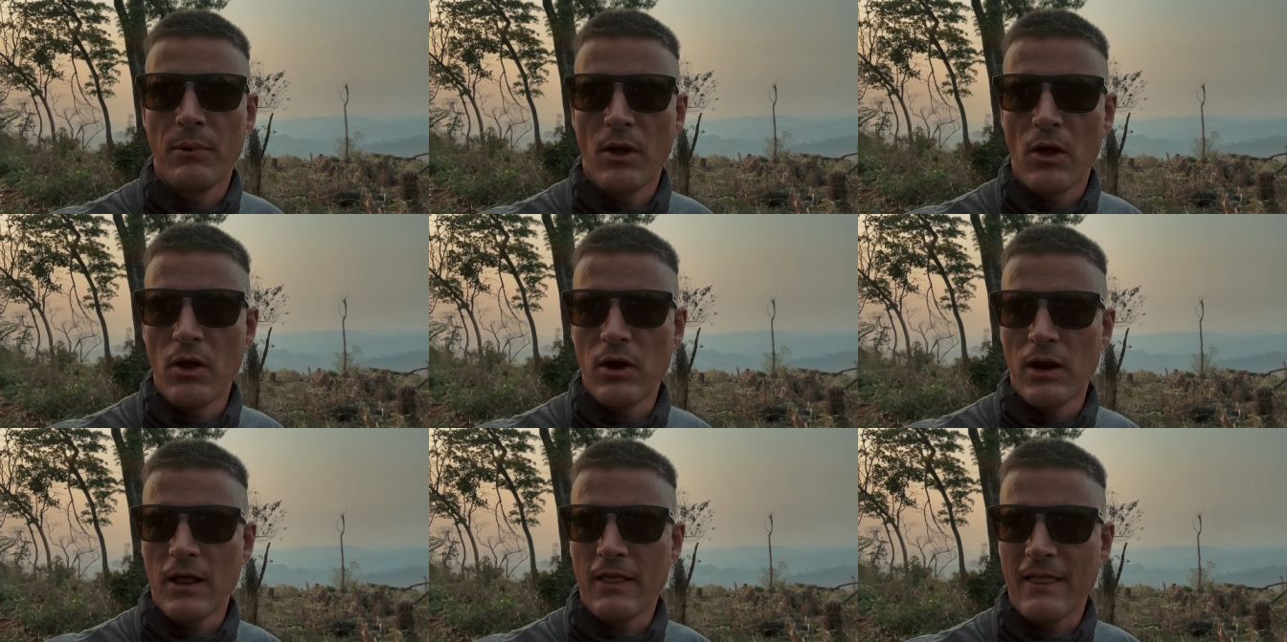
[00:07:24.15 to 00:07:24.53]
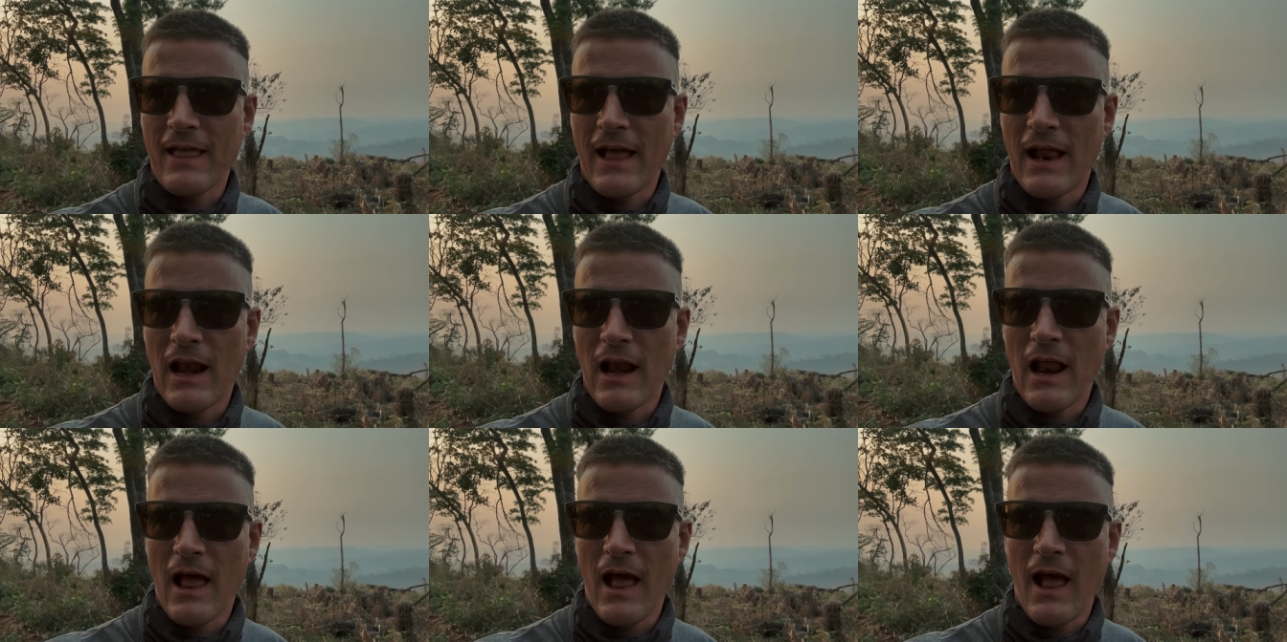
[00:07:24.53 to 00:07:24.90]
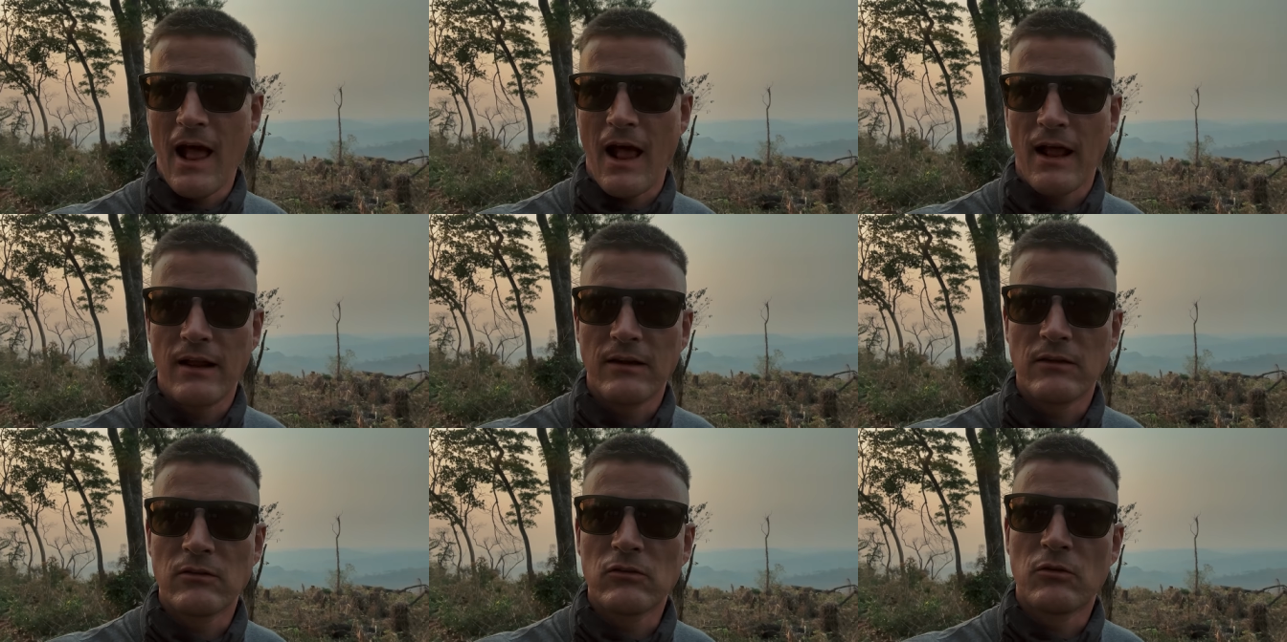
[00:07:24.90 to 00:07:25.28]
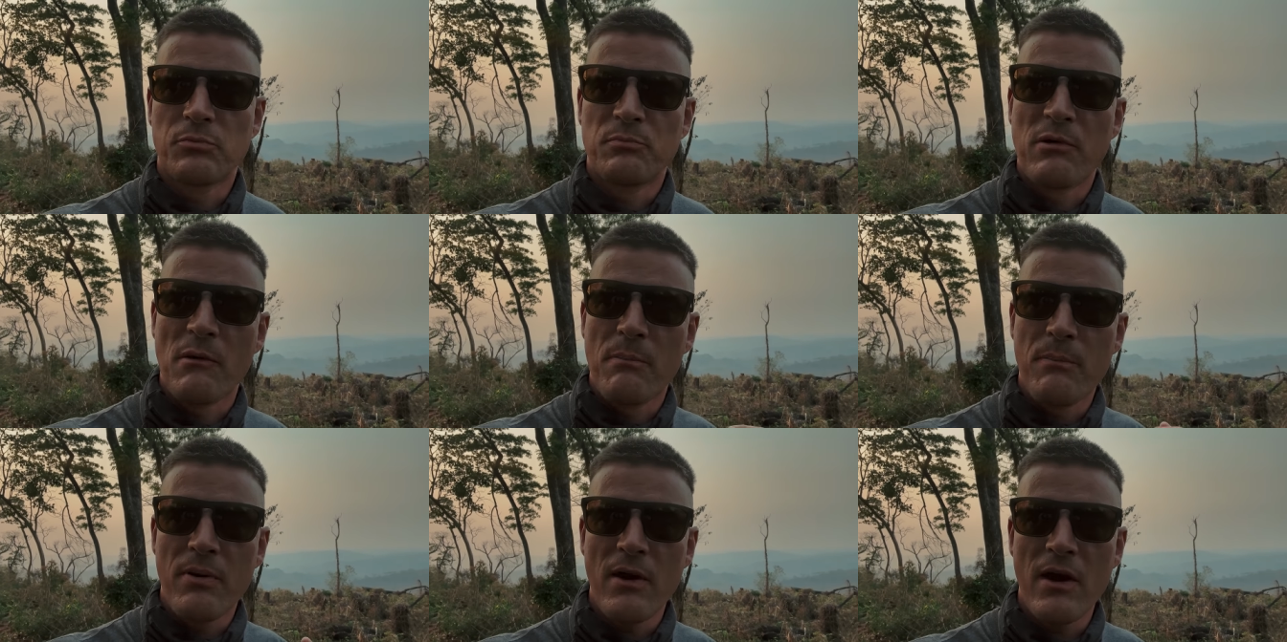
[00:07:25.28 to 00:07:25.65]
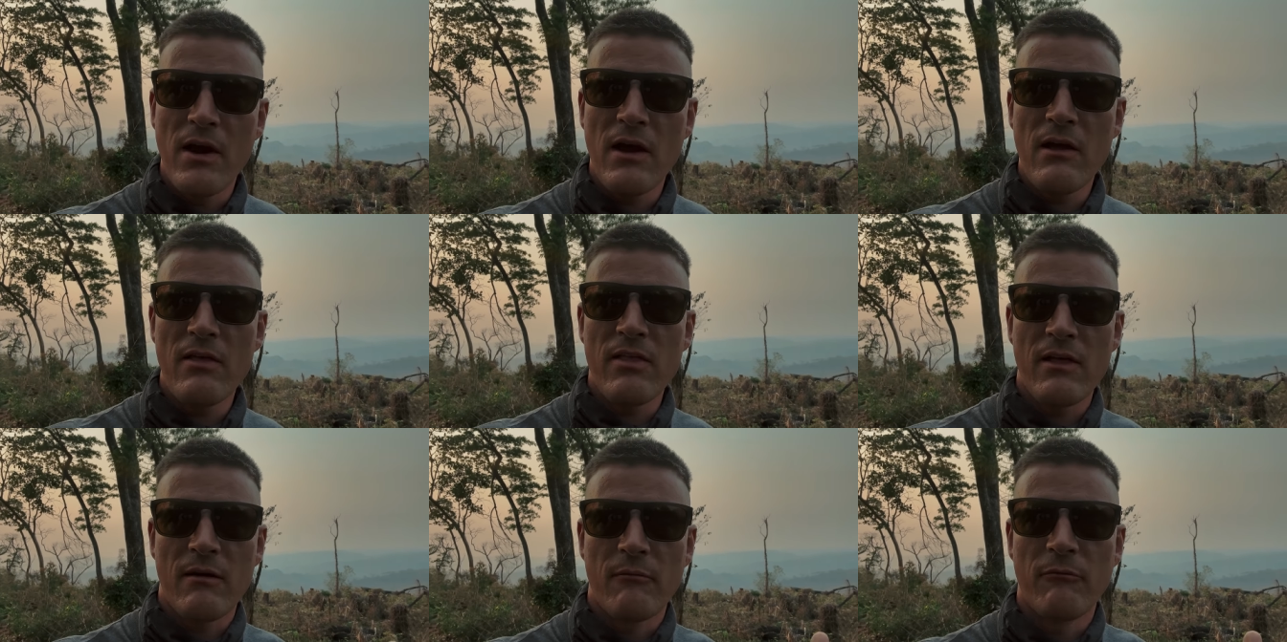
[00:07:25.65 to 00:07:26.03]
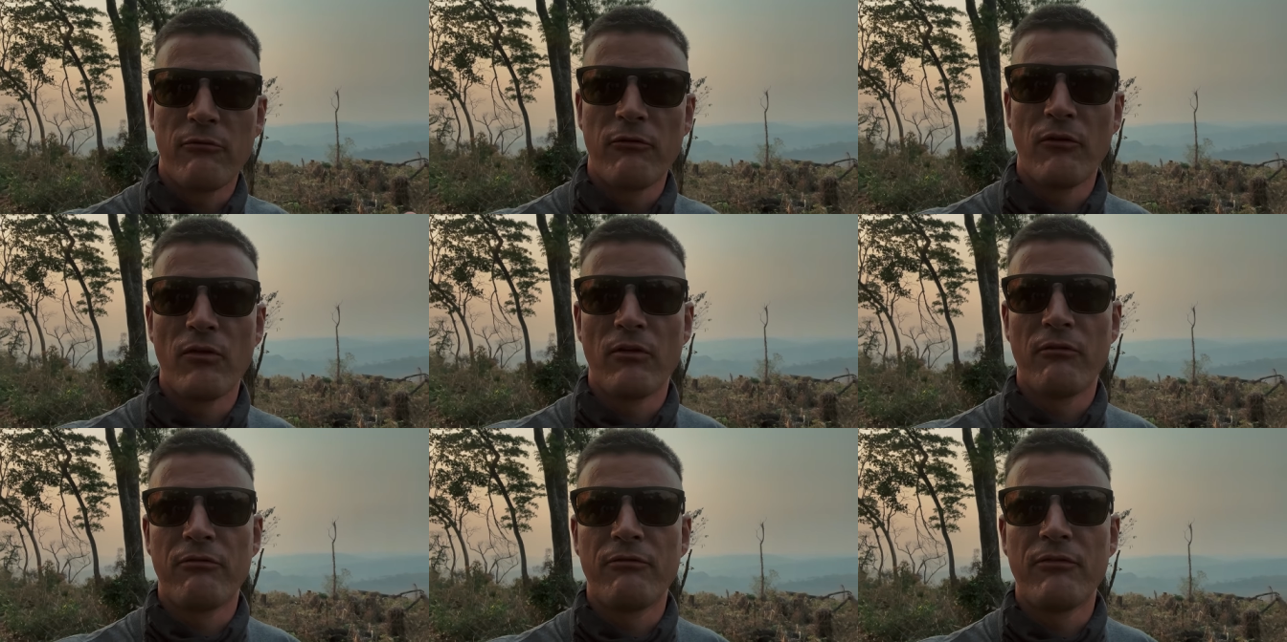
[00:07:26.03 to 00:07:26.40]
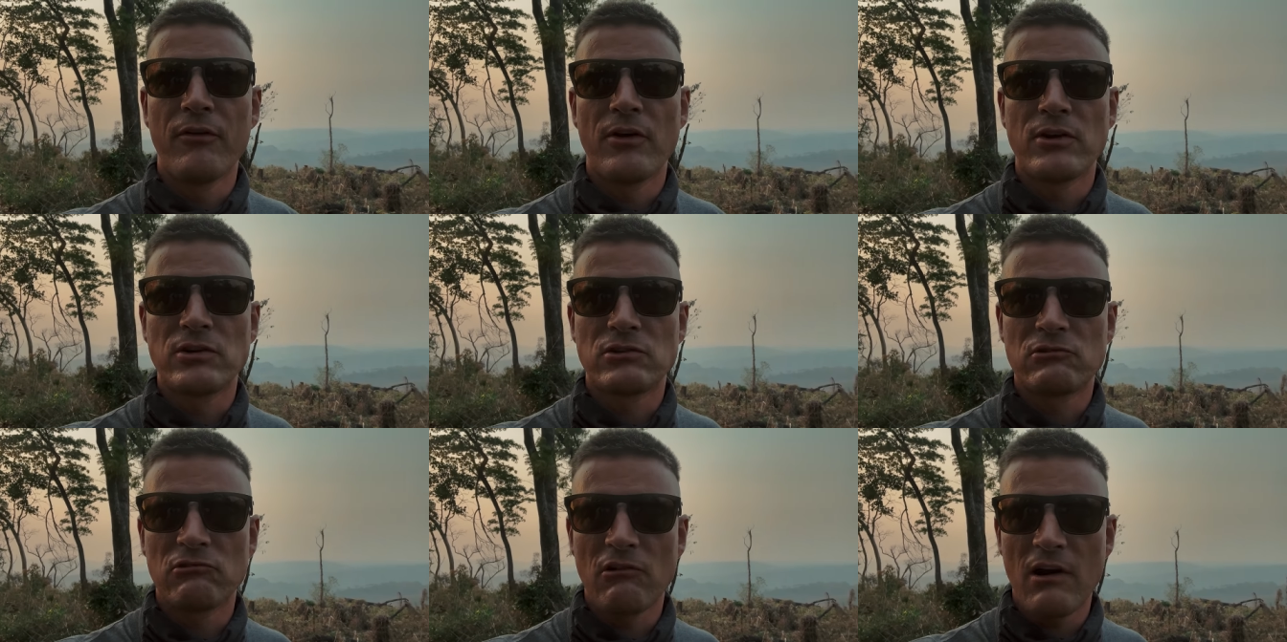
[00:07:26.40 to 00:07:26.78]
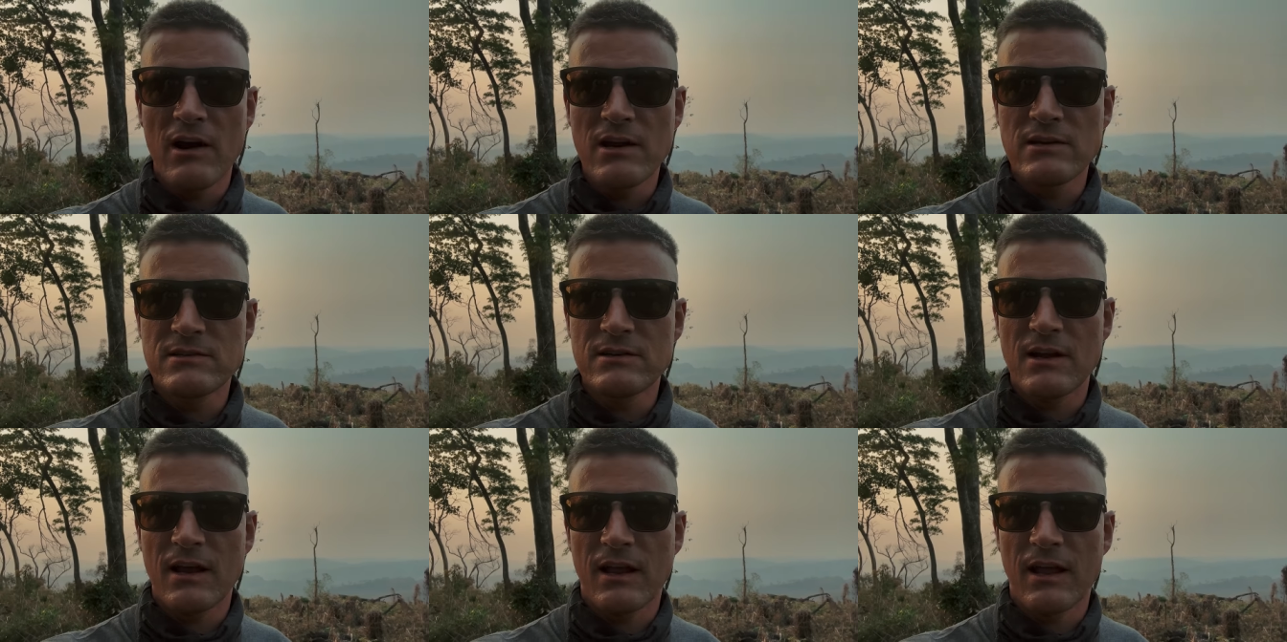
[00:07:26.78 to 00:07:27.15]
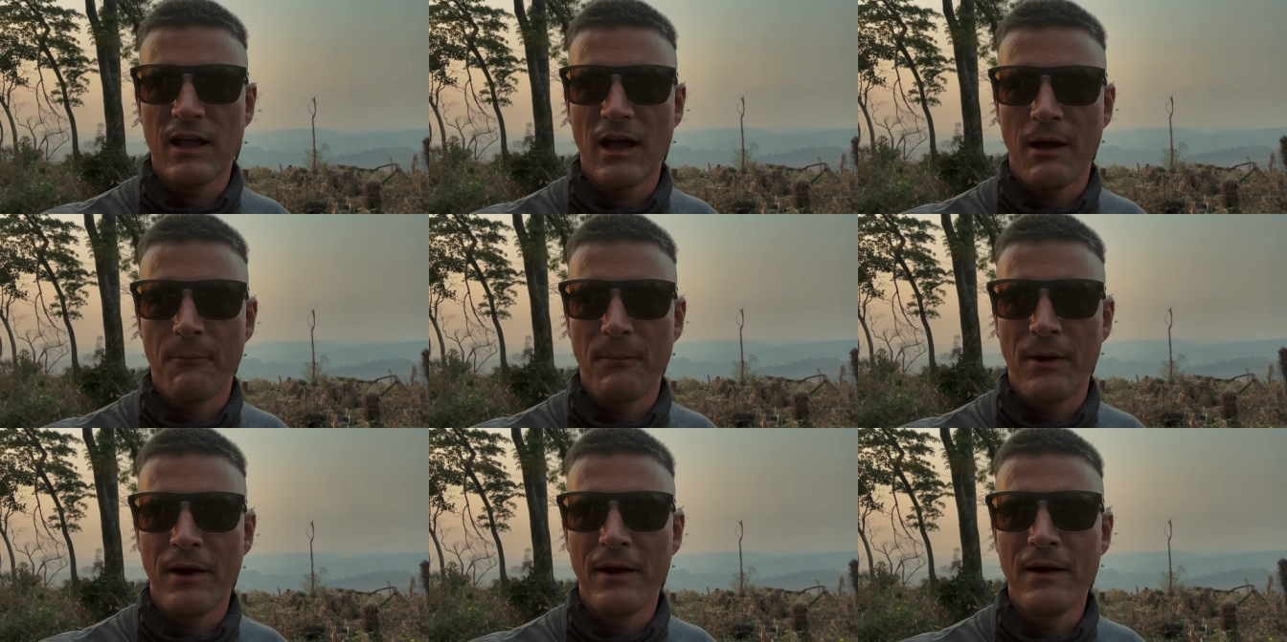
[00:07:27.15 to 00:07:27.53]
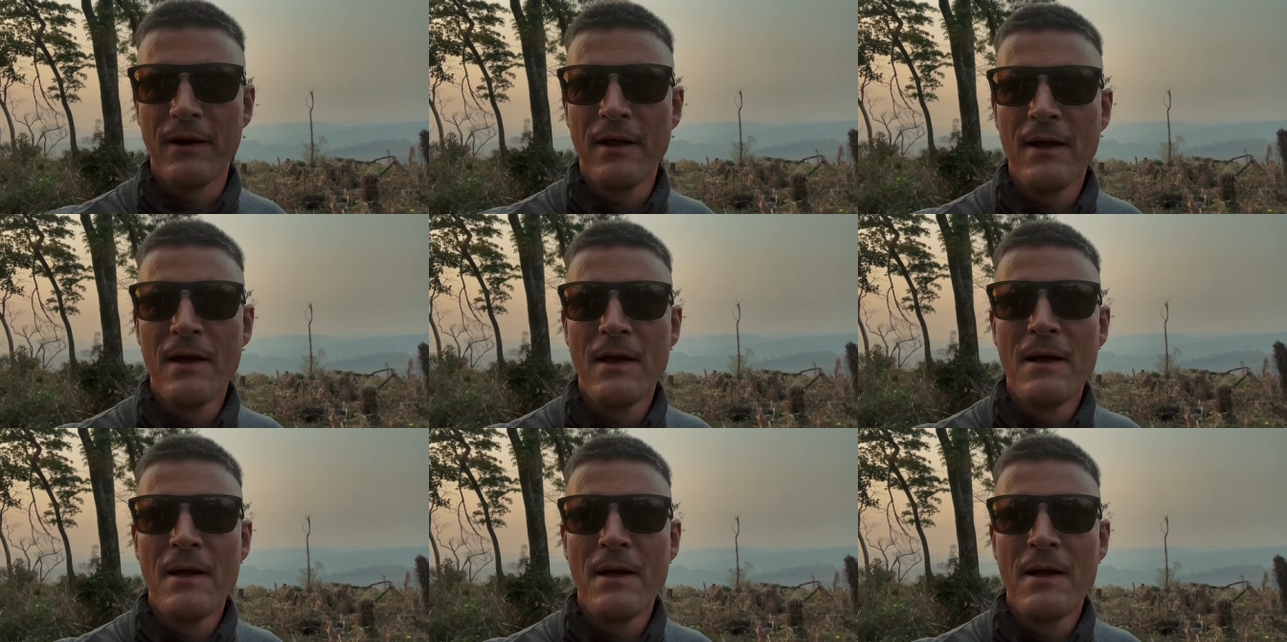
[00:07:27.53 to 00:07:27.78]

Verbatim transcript: burning their lands to prepare them for the first rains that come in.